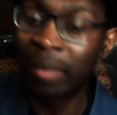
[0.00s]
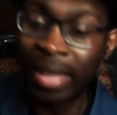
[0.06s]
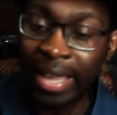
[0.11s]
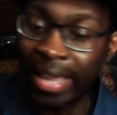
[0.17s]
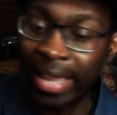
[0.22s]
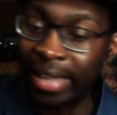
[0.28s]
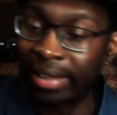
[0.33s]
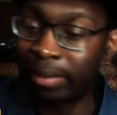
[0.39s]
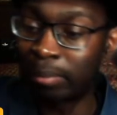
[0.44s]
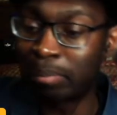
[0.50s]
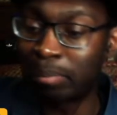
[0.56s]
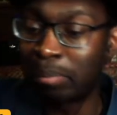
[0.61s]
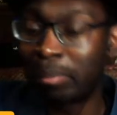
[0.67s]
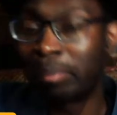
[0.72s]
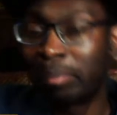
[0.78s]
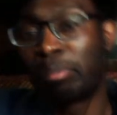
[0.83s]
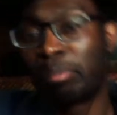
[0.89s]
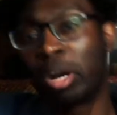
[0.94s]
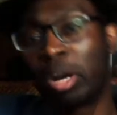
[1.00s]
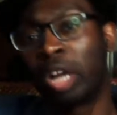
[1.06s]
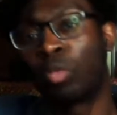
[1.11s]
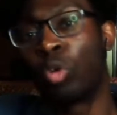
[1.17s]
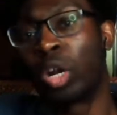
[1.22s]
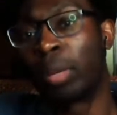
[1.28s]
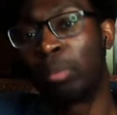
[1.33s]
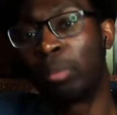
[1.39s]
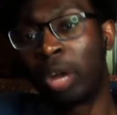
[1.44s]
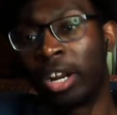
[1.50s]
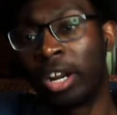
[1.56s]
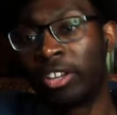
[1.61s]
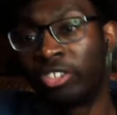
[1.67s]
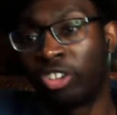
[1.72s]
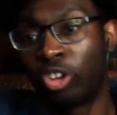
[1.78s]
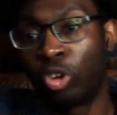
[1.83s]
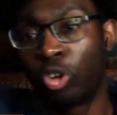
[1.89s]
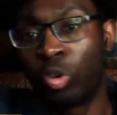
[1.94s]
in part 1 and
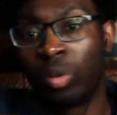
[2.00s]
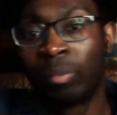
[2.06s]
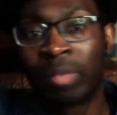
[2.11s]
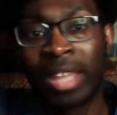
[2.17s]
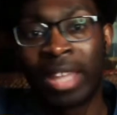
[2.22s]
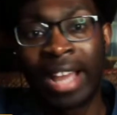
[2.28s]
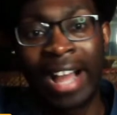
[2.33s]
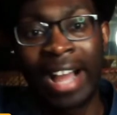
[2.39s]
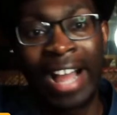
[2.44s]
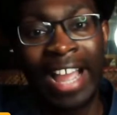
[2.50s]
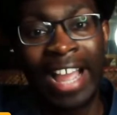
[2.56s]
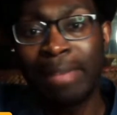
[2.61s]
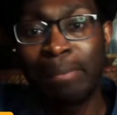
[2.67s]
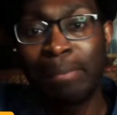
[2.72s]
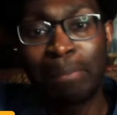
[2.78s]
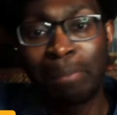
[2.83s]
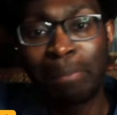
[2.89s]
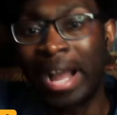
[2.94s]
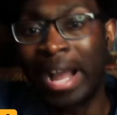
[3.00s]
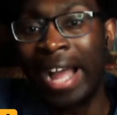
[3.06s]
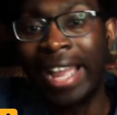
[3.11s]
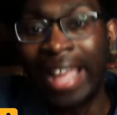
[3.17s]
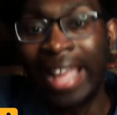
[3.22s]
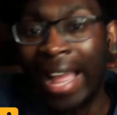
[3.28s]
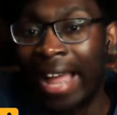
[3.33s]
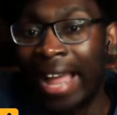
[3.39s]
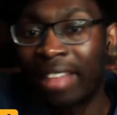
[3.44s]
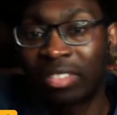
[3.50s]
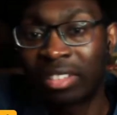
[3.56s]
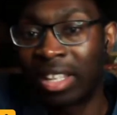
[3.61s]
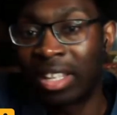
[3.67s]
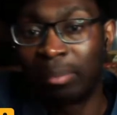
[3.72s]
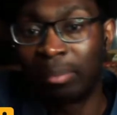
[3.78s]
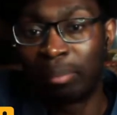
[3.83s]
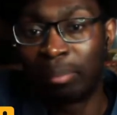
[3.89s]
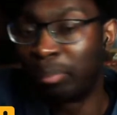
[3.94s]
part 2, I ask
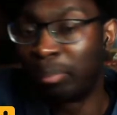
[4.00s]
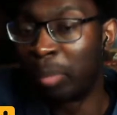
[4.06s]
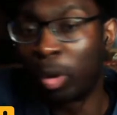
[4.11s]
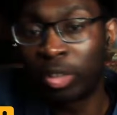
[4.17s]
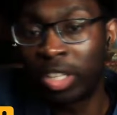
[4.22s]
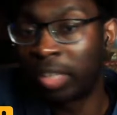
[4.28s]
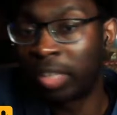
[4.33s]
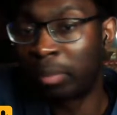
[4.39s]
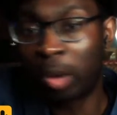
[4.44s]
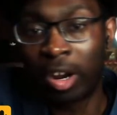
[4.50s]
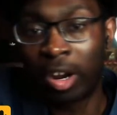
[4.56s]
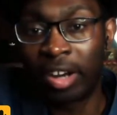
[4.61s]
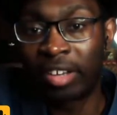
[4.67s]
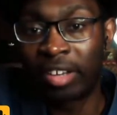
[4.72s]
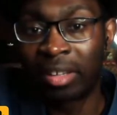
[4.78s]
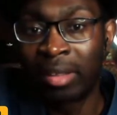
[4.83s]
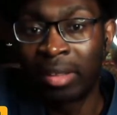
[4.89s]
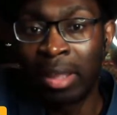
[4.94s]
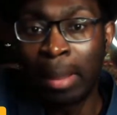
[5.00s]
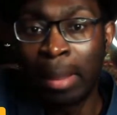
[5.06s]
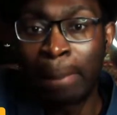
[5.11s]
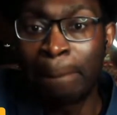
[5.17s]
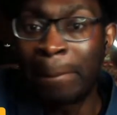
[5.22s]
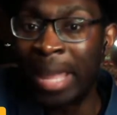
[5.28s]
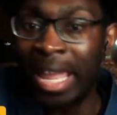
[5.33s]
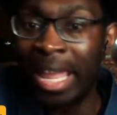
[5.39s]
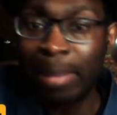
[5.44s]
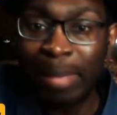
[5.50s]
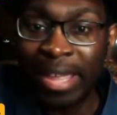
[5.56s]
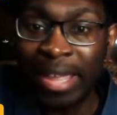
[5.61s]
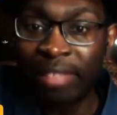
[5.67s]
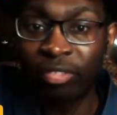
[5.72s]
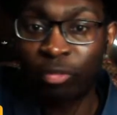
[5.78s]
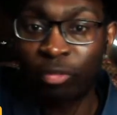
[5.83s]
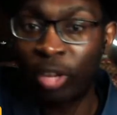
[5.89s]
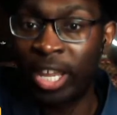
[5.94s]
in both these parts
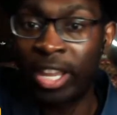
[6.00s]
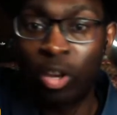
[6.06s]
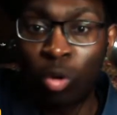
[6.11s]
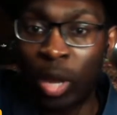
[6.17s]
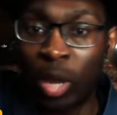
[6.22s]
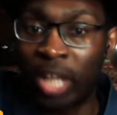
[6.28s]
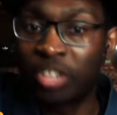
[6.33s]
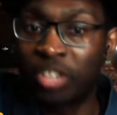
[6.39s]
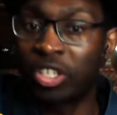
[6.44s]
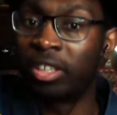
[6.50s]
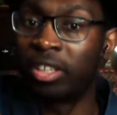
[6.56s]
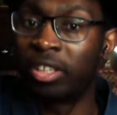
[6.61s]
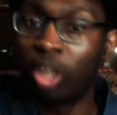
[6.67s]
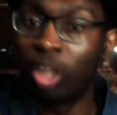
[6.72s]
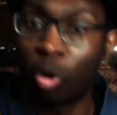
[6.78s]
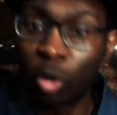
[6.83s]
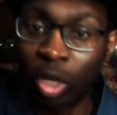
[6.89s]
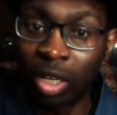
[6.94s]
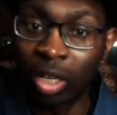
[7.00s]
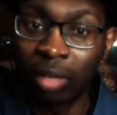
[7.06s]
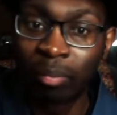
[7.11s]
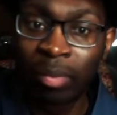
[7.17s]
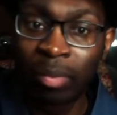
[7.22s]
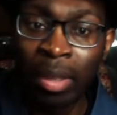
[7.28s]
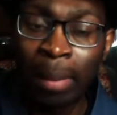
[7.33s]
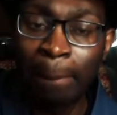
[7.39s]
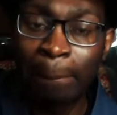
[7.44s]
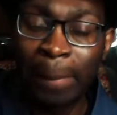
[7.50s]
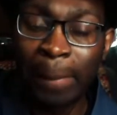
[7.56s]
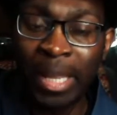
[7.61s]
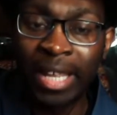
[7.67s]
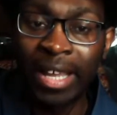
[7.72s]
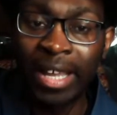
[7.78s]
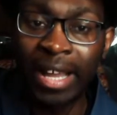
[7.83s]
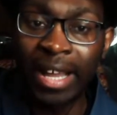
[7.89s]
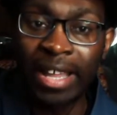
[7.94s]
maybe 3 questions total,
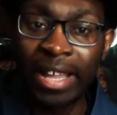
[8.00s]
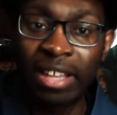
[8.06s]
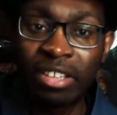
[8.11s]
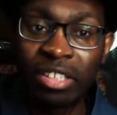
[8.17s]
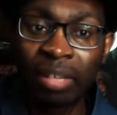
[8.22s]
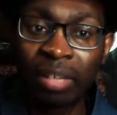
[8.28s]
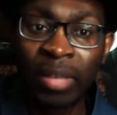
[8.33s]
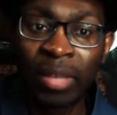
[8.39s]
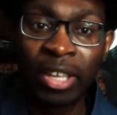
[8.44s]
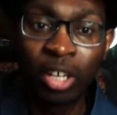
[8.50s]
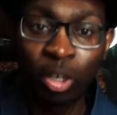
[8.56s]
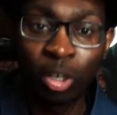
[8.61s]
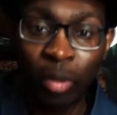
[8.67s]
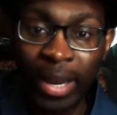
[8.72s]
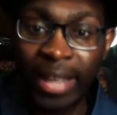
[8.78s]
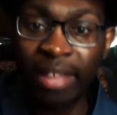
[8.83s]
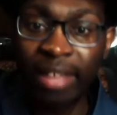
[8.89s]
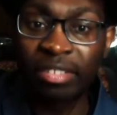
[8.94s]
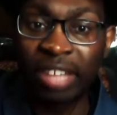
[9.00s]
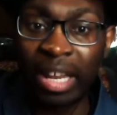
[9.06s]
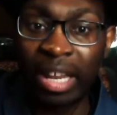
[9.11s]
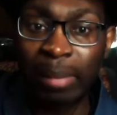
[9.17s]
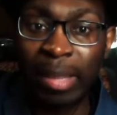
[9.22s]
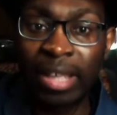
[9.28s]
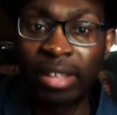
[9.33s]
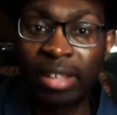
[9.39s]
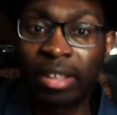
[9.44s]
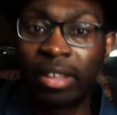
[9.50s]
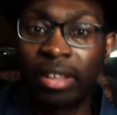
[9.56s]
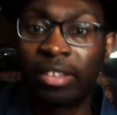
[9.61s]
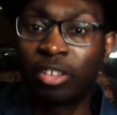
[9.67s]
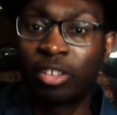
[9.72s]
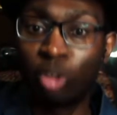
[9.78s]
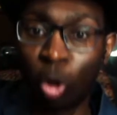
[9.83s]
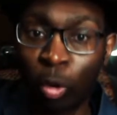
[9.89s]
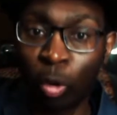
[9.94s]
because Craig is telling me his
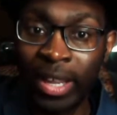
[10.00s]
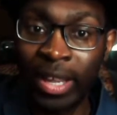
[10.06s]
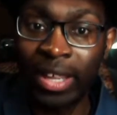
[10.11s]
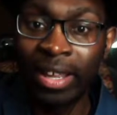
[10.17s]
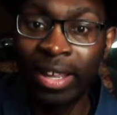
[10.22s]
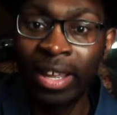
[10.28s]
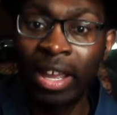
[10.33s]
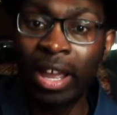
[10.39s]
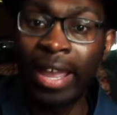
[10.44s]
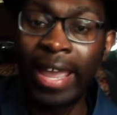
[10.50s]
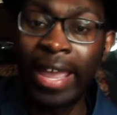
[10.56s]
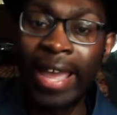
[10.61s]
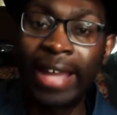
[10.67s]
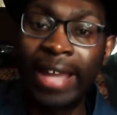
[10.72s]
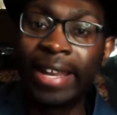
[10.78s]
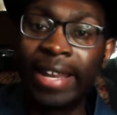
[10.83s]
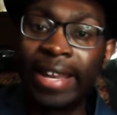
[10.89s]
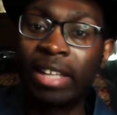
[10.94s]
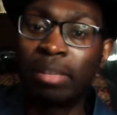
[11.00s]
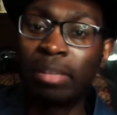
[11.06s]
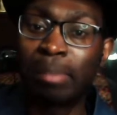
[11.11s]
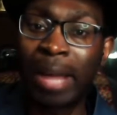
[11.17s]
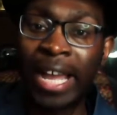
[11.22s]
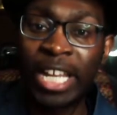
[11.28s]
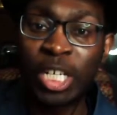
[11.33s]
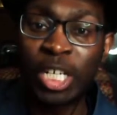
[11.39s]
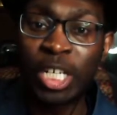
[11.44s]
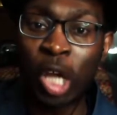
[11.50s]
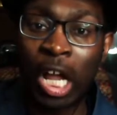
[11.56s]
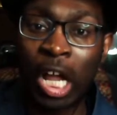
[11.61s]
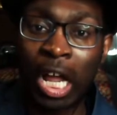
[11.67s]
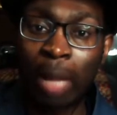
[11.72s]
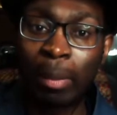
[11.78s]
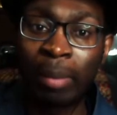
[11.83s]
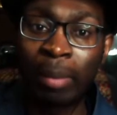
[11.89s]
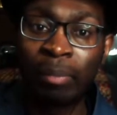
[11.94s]
story, and it's my
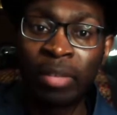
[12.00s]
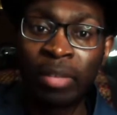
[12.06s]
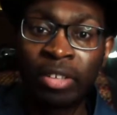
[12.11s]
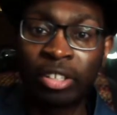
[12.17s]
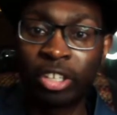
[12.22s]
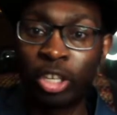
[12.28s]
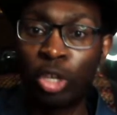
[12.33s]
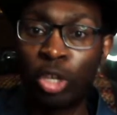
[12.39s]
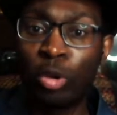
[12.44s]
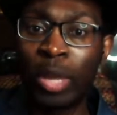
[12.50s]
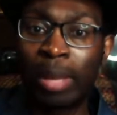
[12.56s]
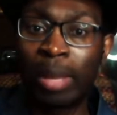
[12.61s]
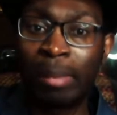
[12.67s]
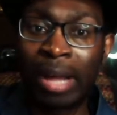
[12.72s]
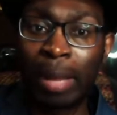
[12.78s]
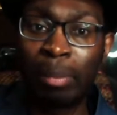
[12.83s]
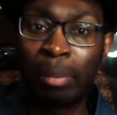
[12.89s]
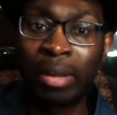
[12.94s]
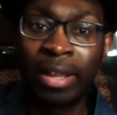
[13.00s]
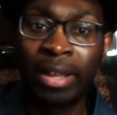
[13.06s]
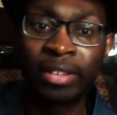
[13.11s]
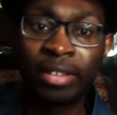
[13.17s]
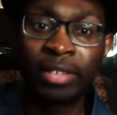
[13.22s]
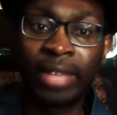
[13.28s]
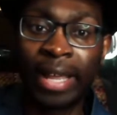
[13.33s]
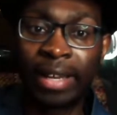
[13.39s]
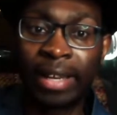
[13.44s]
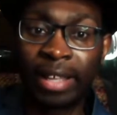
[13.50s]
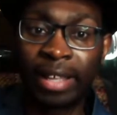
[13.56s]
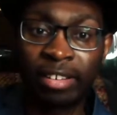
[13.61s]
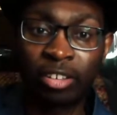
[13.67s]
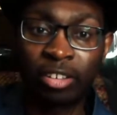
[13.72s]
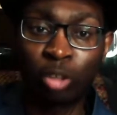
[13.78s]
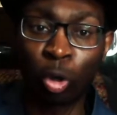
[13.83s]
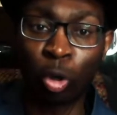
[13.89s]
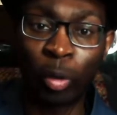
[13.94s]
job to cue him up to tell
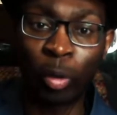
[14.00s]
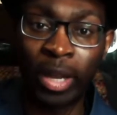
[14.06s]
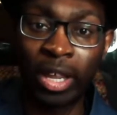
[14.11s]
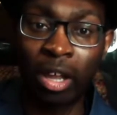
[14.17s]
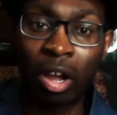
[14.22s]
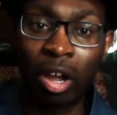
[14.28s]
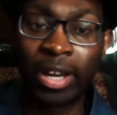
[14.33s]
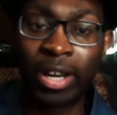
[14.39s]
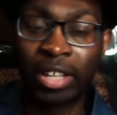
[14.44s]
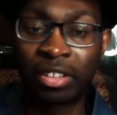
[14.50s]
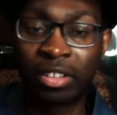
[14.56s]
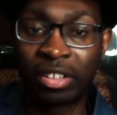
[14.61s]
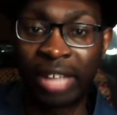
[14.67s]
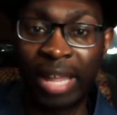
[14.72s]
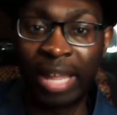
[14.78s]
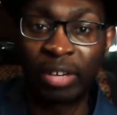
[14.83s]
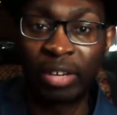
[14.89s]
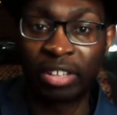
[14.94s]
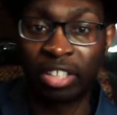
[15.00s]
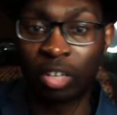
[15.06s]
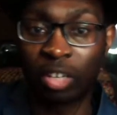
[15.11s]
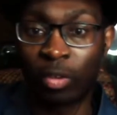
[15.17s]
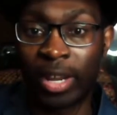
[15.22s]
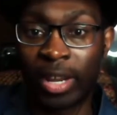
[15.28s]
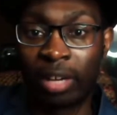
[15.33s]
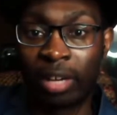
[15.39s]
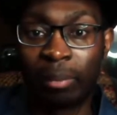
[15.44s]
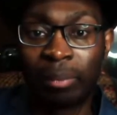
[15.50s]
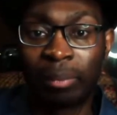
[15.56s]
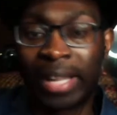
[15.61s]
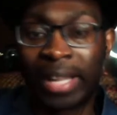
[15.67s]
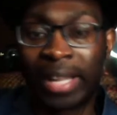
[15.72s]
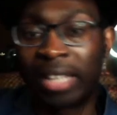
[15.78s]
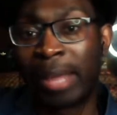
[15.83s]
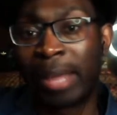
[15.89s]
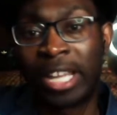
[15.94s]
his story on his life and his career.
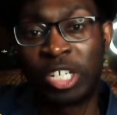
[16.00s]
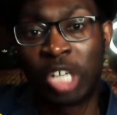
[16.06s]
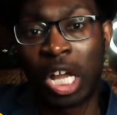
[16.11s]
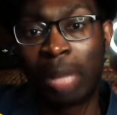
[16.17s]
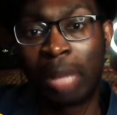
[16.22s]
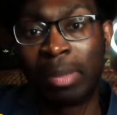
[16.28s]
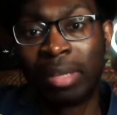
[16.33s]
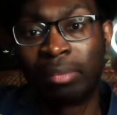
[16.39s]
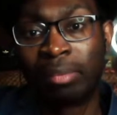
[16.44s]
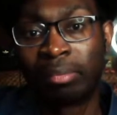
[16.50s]
That's my job.